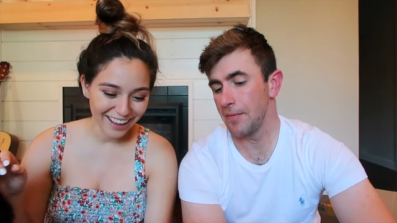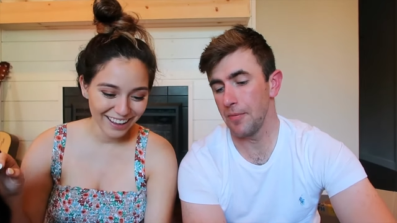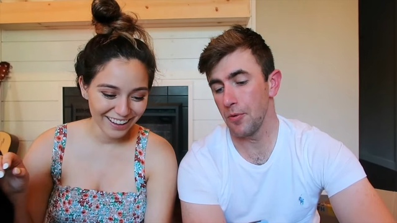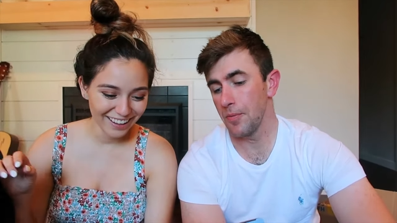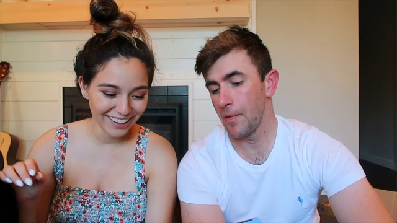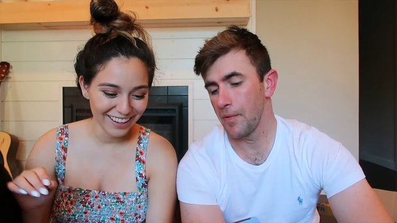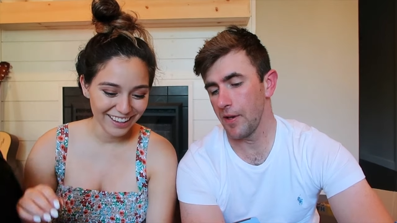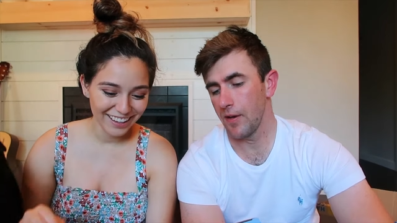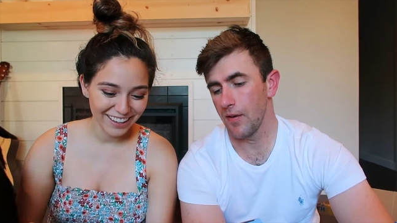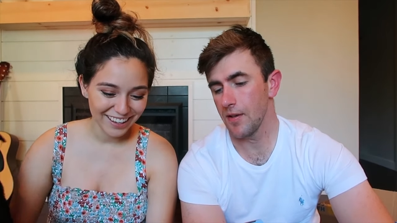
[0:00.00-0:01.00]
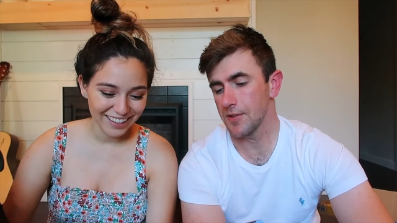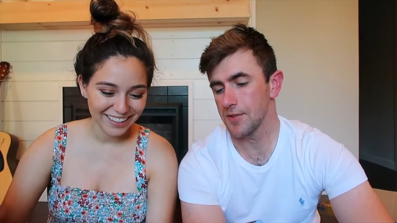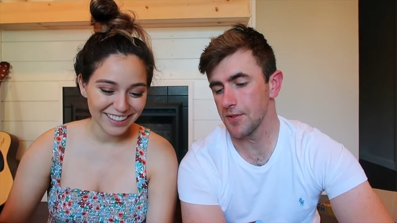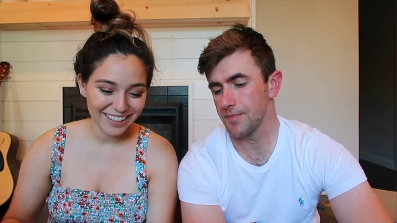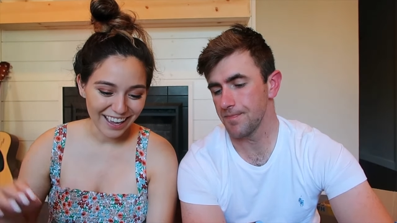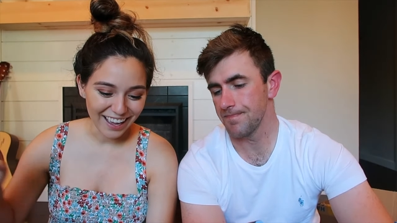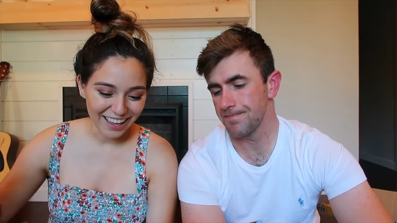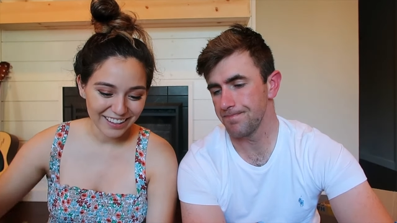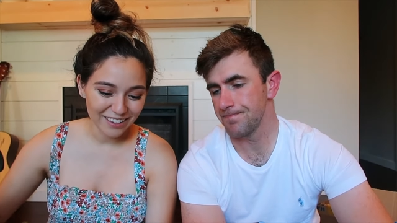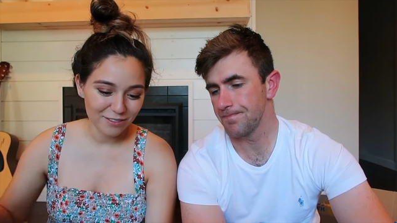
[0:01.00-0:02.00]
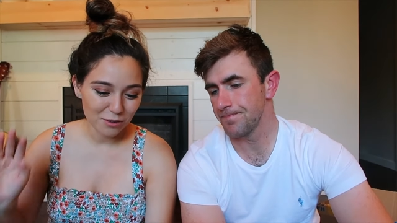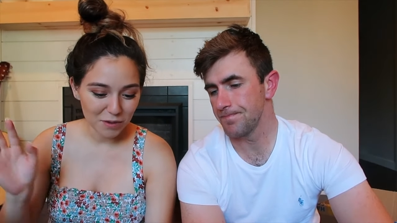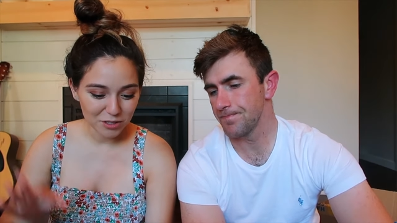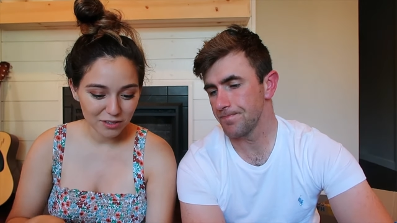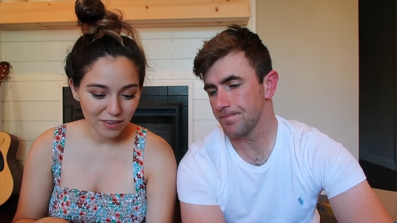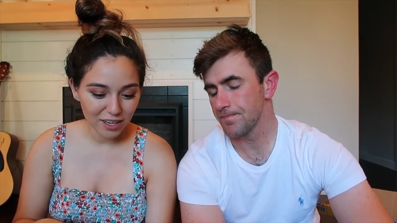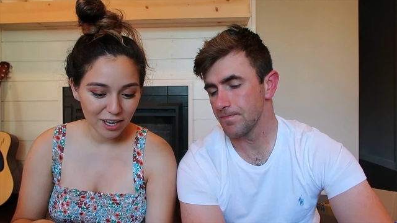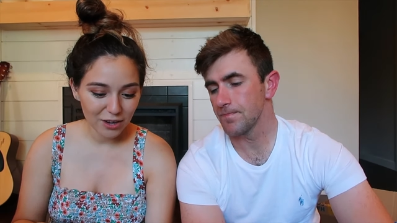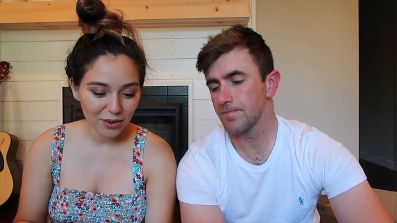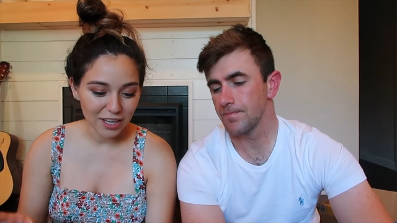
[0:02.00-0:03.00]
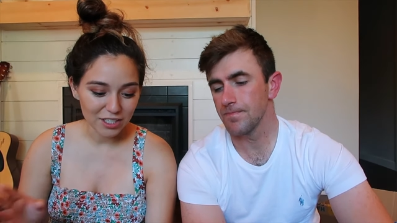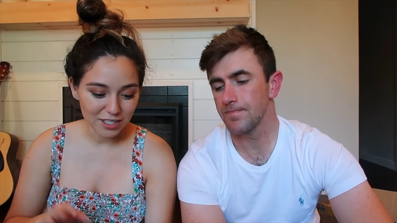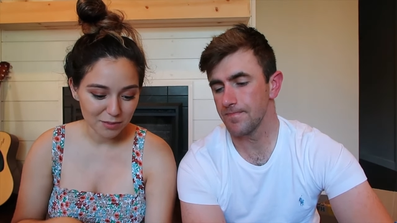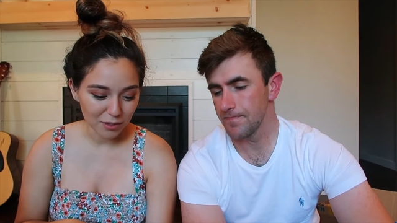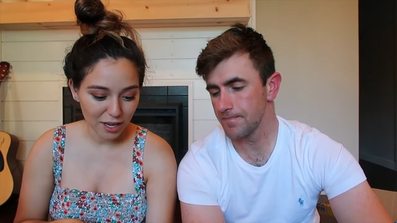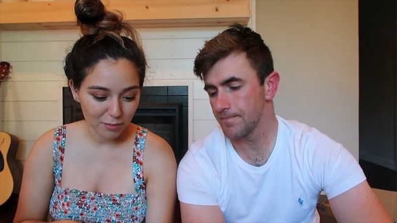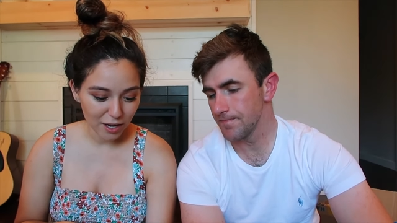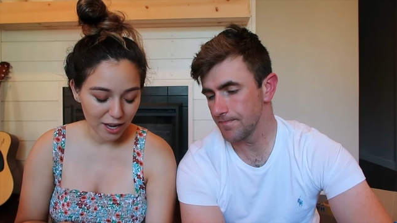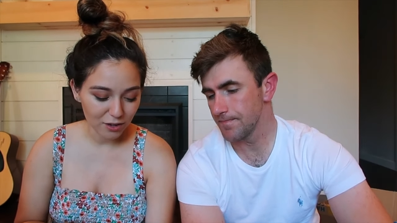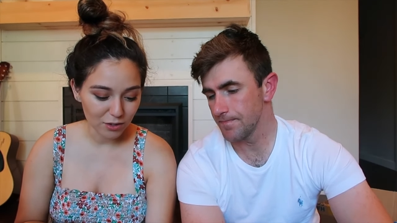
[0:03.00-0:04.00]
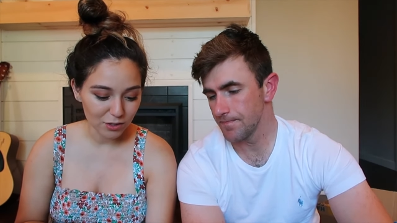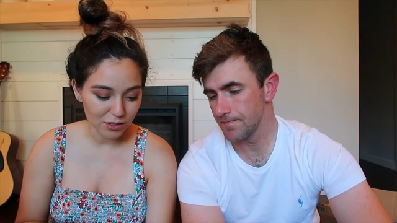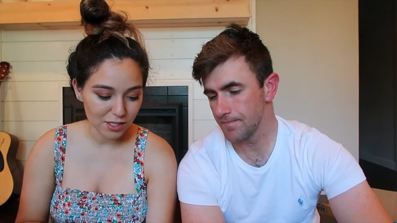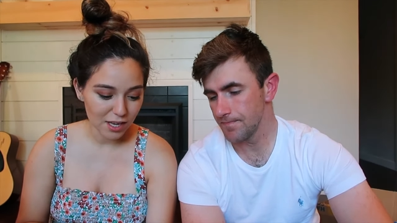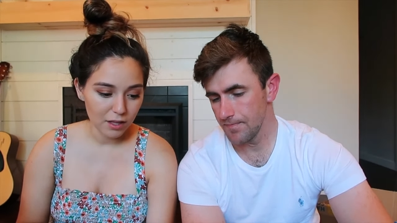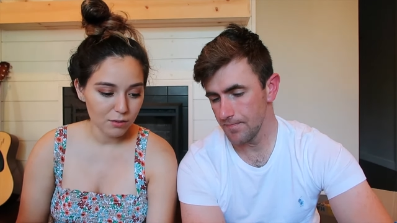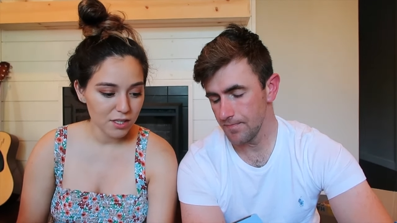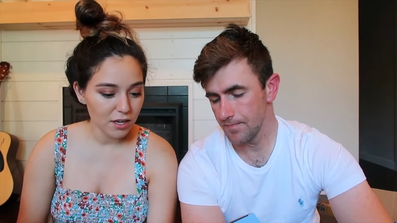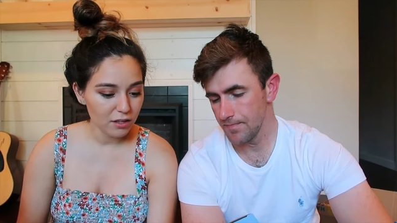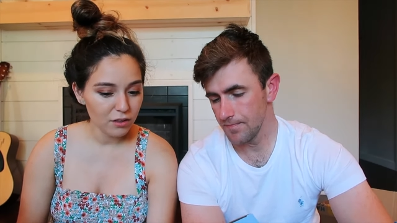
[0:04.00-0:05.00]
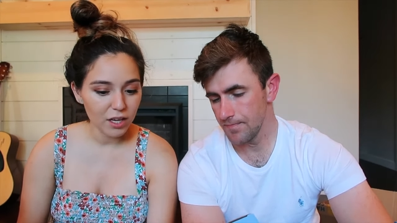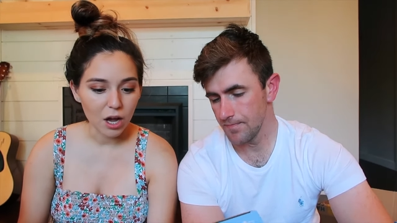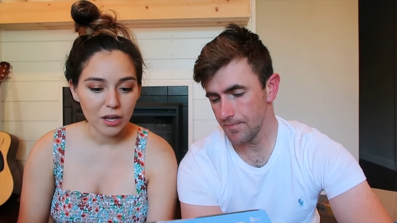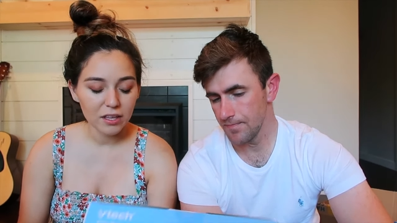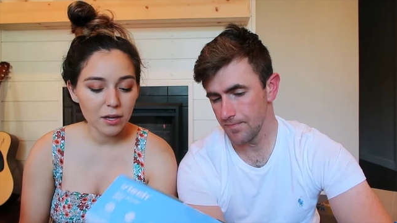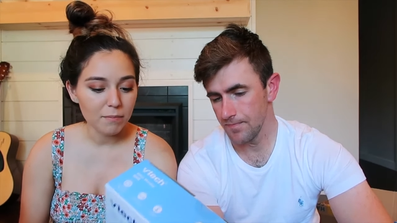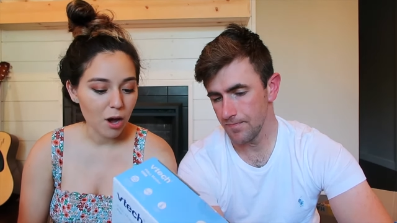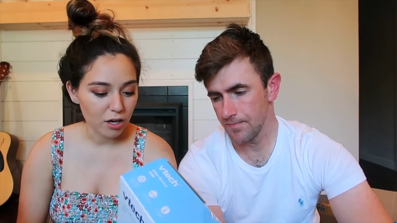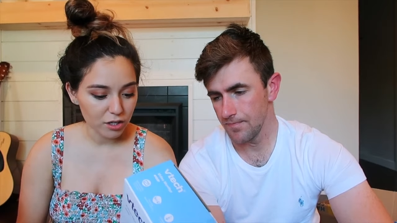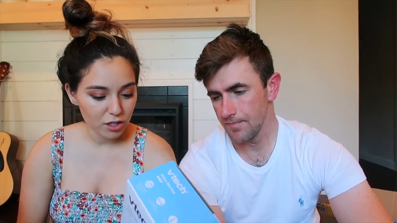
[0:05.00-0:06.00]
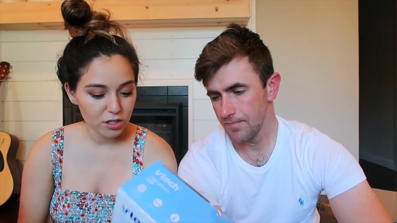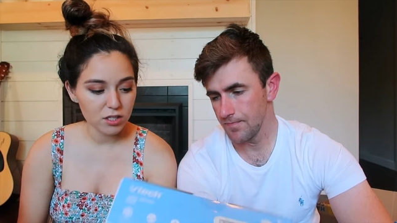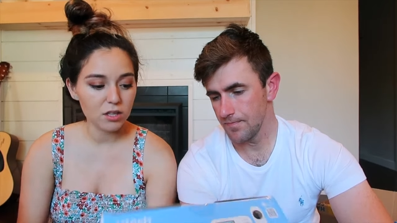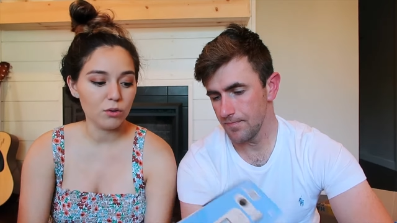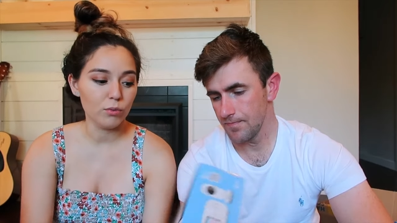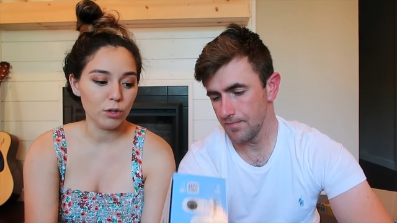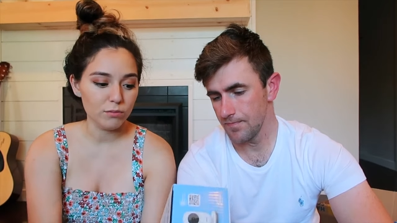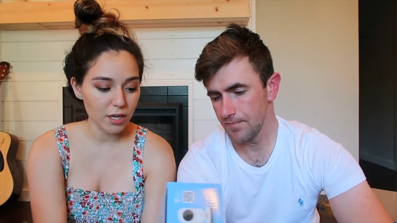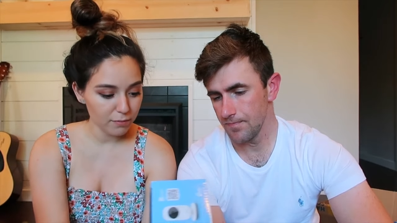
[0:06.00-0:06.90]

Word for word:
Speaker 1: and the baby will be able to hear us.
Speaker 2: Yeah, and then full motion video, adjustable camera angles. There was another thing, I think it monitors the room